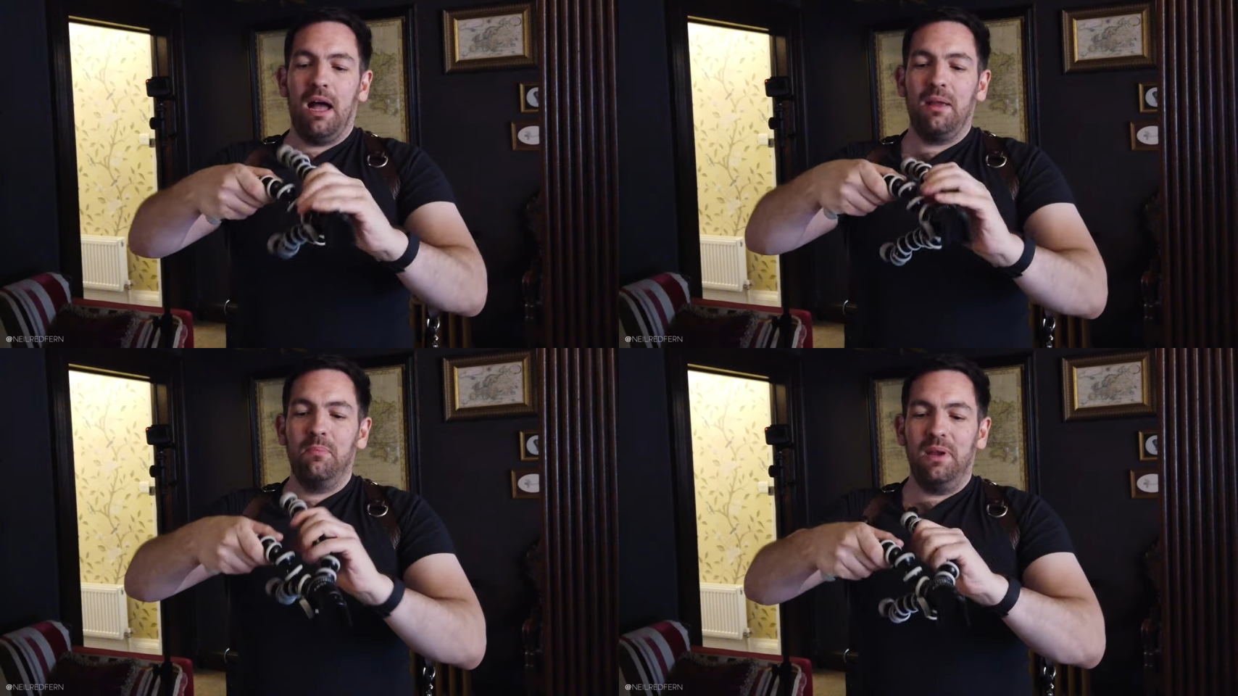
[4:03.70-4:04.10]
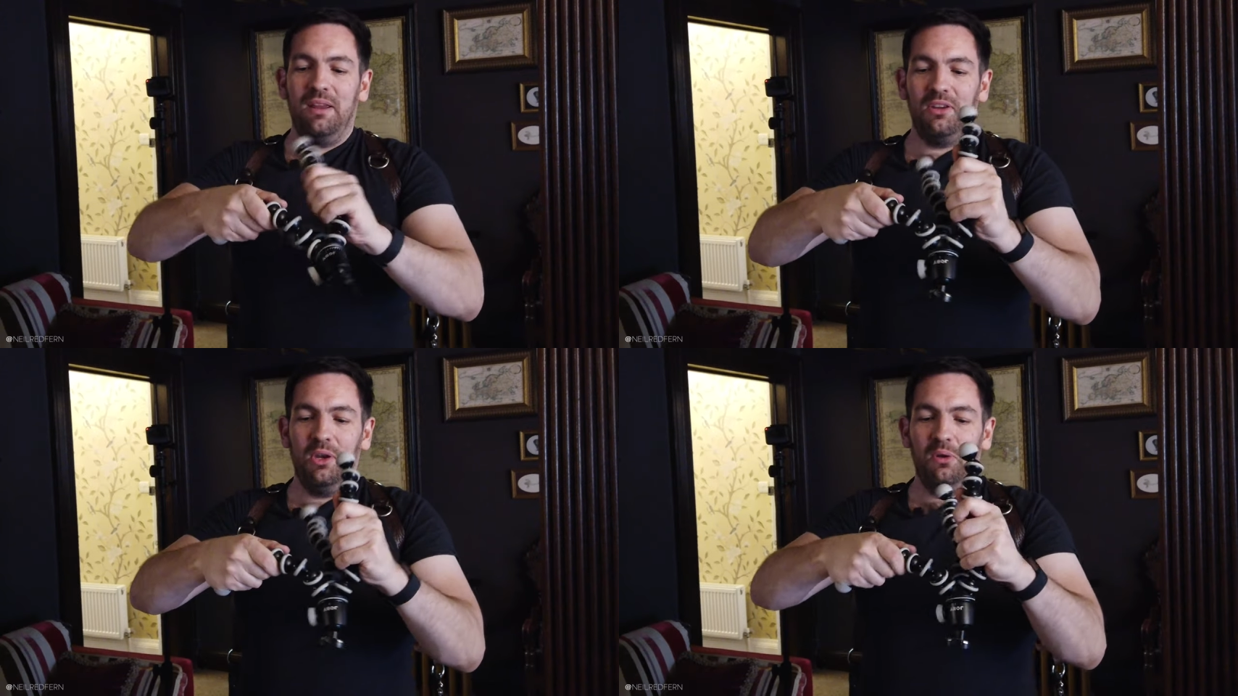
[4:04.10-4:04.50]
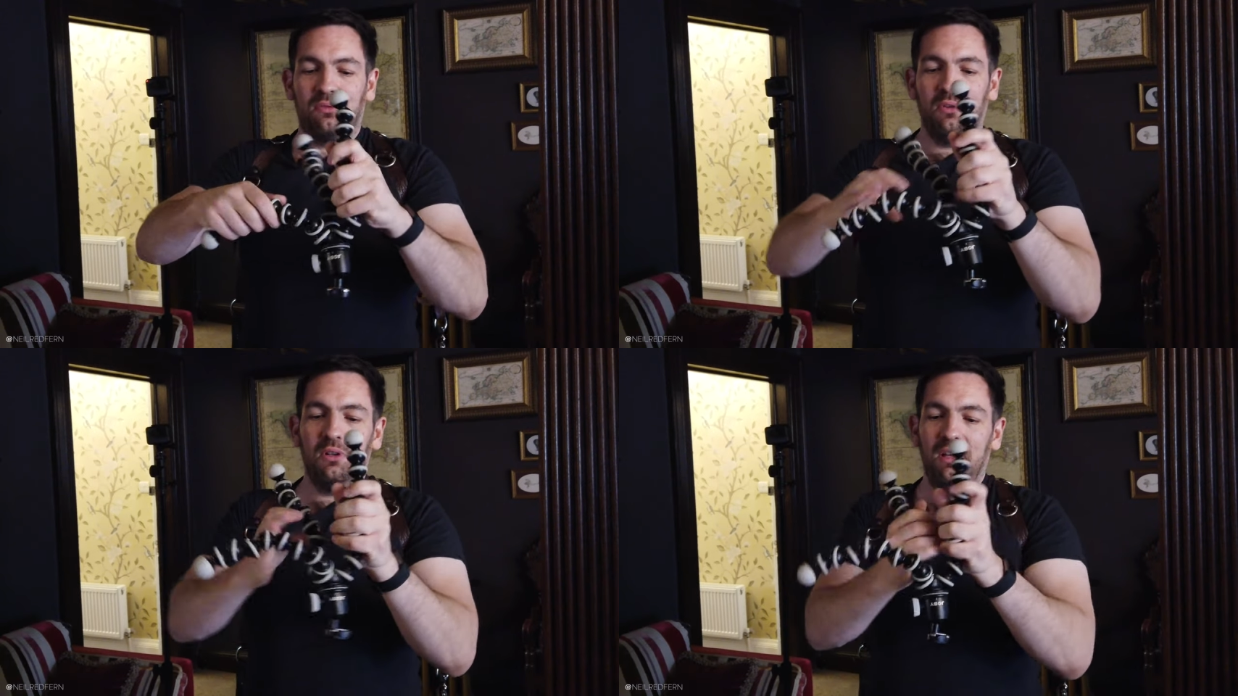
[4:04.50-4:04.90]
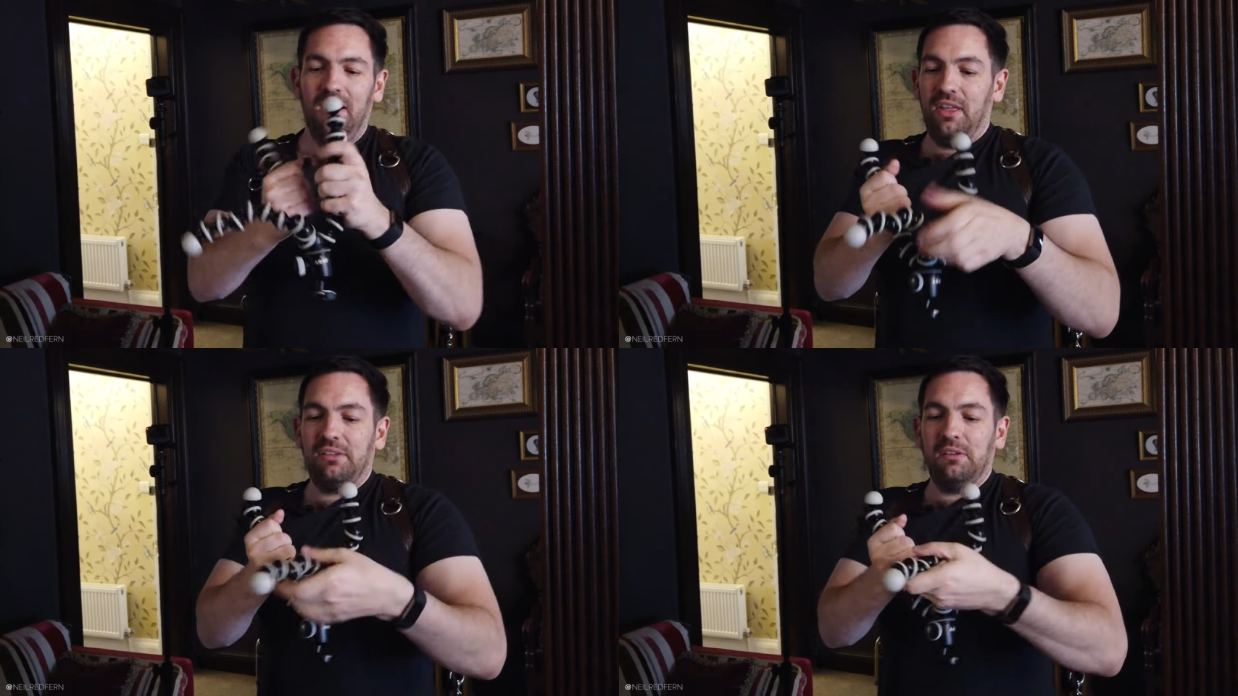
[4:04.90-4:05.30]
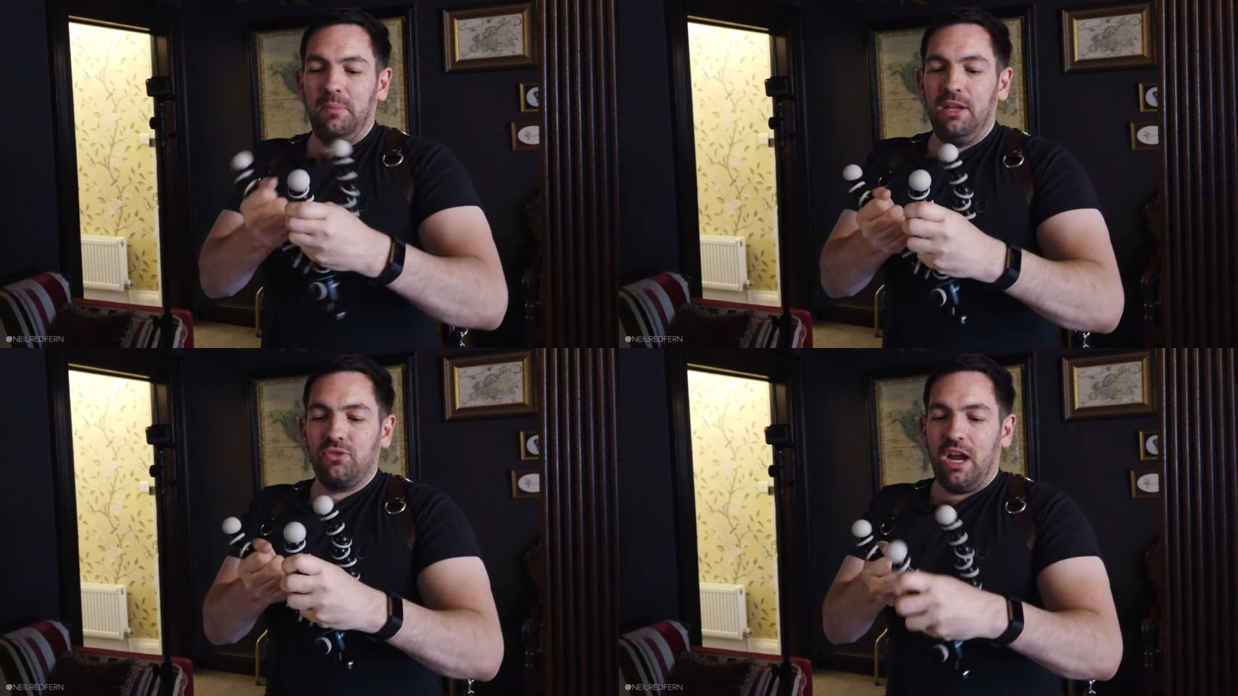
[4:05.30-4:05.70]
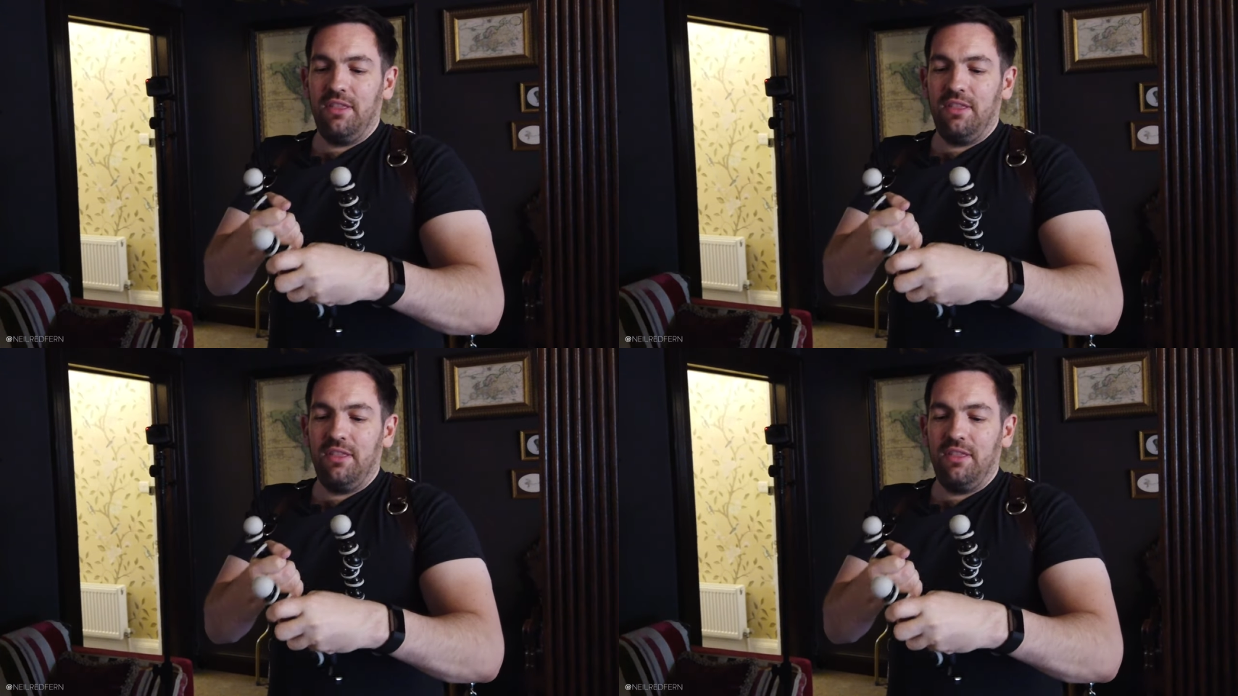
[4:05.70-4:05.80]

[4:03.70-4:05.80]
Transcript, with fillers: might be useful. This is me trying